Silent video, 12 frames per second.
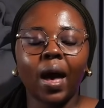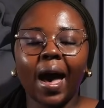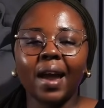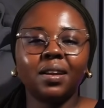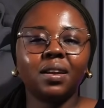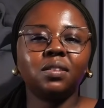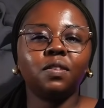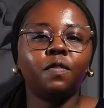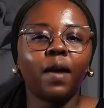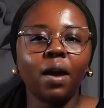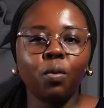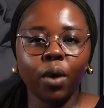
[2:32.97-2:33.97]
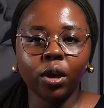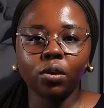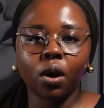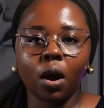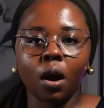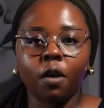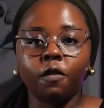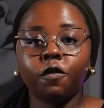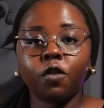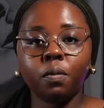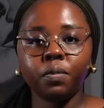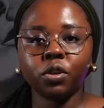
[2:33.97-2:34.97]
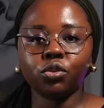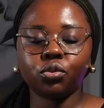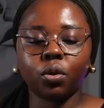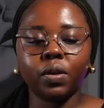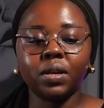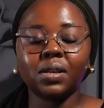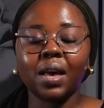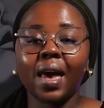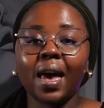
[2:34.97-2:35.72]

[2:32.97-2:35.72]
identify where you are from these stories